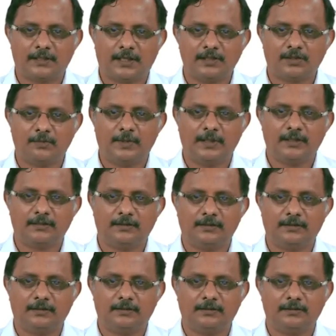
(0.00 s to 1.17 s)
tries to make
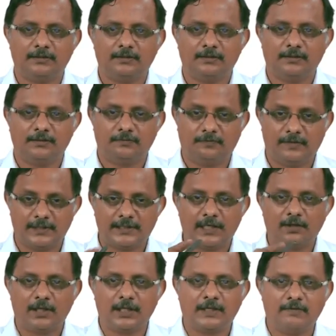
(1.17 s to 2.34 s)

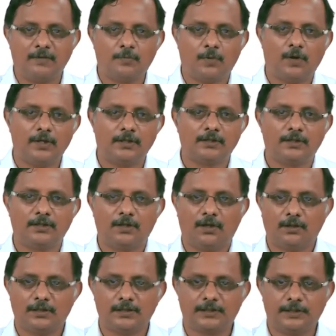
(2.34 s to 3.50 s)
fixate on a given point
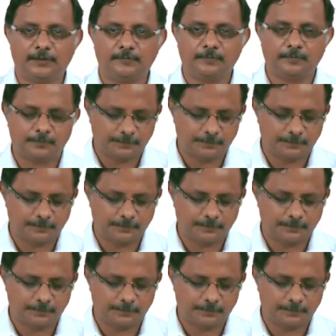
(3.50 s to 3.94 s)
on the scene.